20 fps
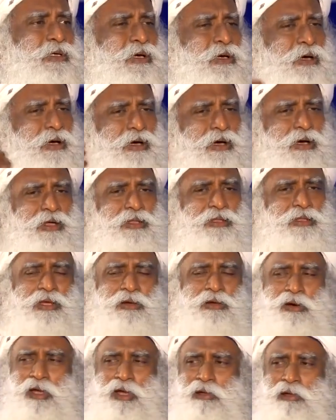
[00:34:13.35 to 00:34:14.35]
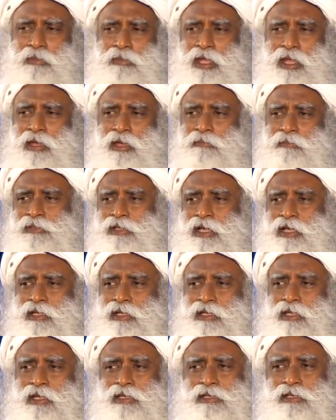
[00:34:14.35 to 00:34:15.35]
uh, they call him names
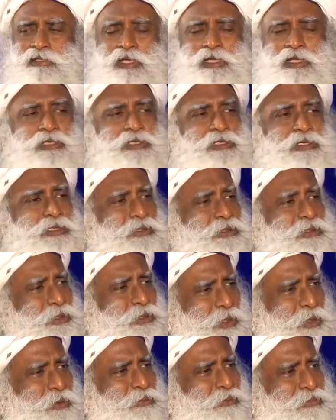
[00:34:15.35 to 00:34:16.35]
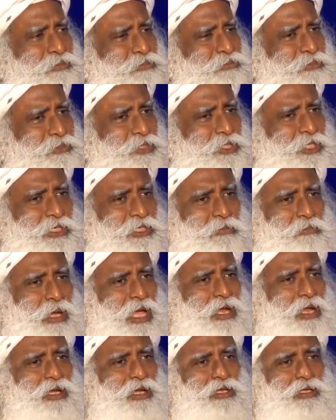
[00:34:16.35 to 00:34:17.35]
and things and, you know, treat him
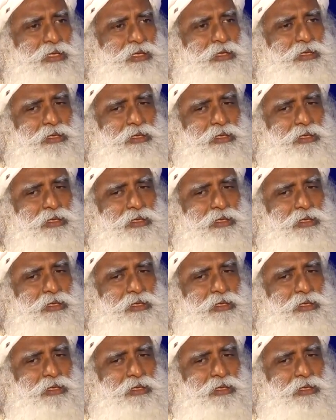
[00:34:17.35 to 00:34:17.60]
badly.